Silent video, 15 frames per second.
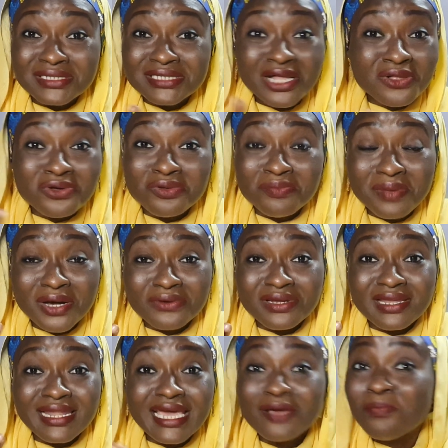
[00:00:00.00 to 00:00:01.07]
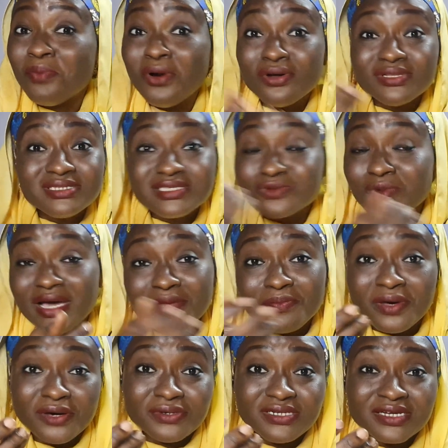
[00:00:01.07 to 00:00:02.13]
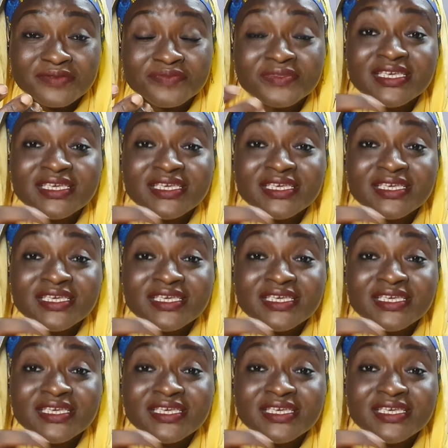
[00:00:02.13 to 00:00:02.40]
talcum powder, like Pond's white powder.